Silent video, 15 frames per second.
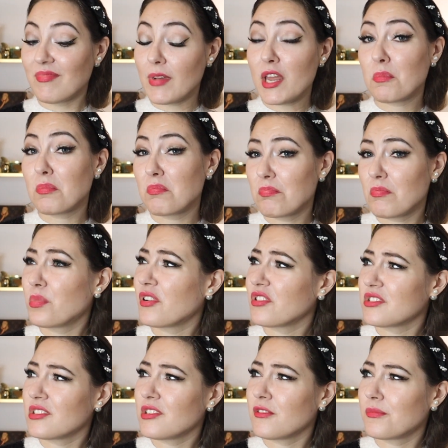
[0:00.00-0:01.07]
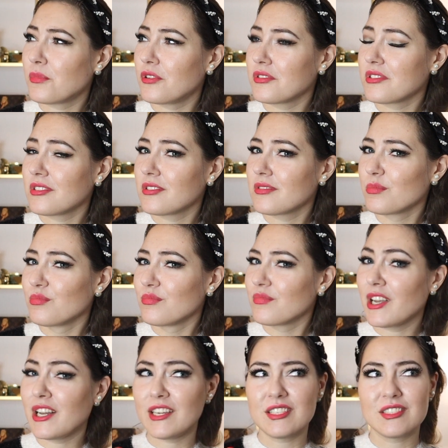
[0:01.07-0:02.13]
and positive person,
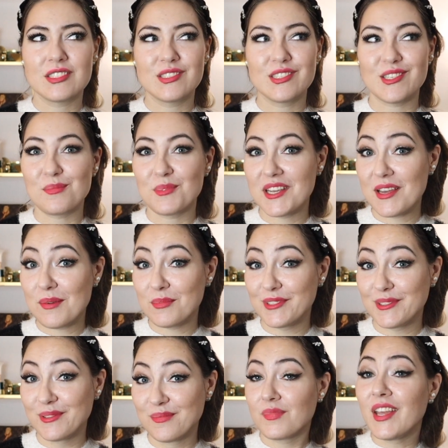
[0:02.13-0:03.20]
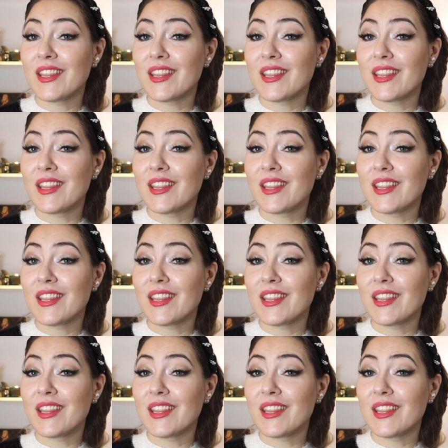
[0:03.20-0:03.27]
at least sometimes.